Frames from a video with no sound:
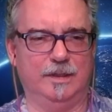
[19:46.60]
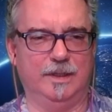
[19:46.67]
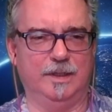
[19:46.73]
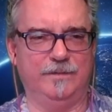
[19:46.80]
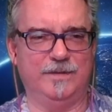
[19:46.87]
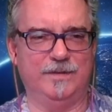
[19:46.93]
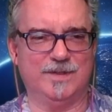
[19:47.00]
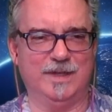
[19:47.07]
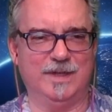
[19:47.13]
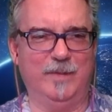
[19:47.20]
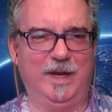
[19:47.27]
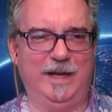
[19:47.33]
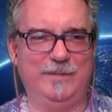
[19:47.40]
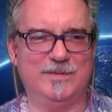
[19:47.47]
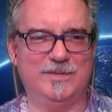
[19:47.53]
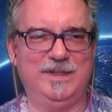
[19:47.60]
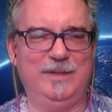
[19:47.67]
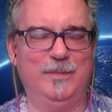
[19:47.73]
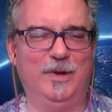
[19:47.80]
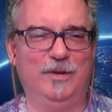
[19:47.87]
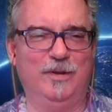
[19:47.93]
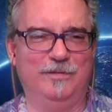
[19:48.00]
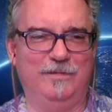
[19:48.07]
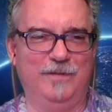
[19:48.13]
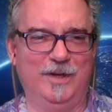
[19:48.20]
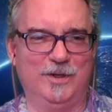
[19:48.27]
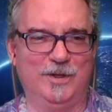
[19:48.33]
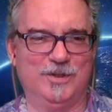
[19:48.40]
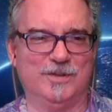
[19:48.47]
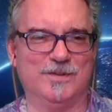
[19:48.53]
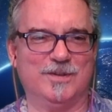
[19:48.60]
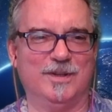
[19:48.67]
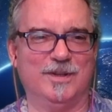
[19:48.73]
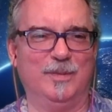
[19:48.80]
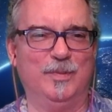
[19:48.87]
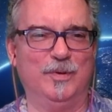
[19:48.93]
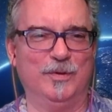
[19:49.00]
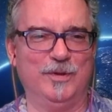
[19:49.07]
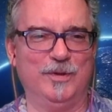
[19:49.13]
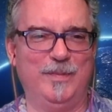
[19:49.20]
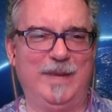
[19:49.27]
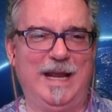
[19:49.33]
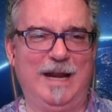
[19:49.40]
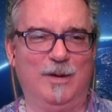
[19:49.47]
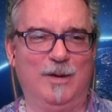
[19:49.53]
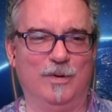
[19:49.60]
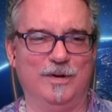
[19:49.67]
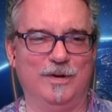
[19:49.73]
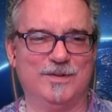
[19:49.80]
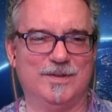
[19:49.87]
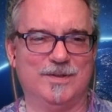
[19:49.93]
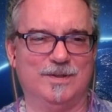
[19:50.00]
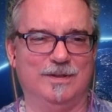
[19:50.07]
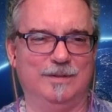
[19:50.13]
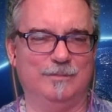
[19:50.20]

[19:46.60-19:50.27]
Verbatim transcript: And if you say, My name is Nemo the fish, it's going to pull you backwards.